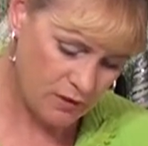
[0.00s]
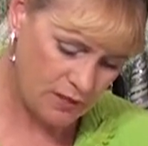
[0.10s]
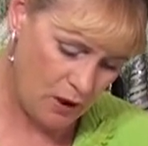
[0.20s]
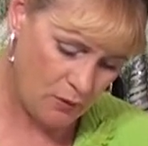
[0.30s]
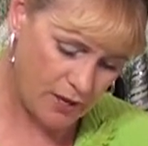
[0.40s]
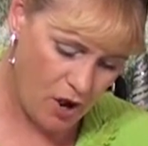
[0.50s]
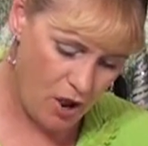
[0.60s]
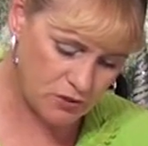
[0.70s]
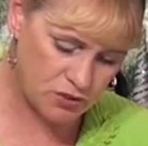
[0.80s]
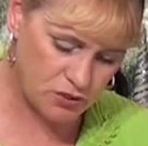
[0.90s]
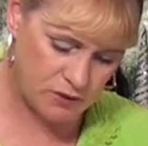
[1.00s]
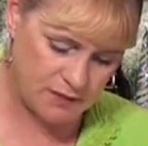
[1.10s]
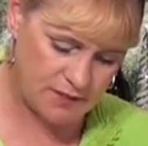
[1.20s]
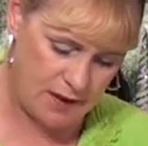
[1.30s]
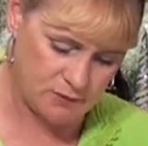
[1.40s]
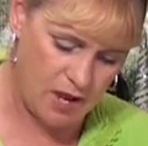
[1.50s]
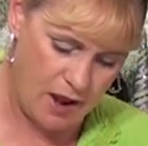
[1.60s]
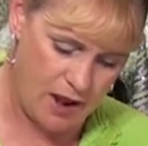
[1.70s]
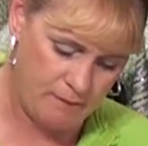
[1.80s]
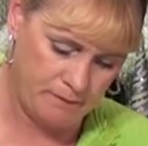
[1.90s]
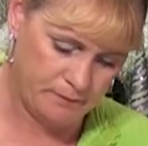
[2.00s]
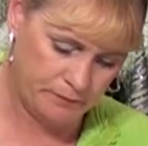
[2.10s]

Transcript: Now what we can also do at the same time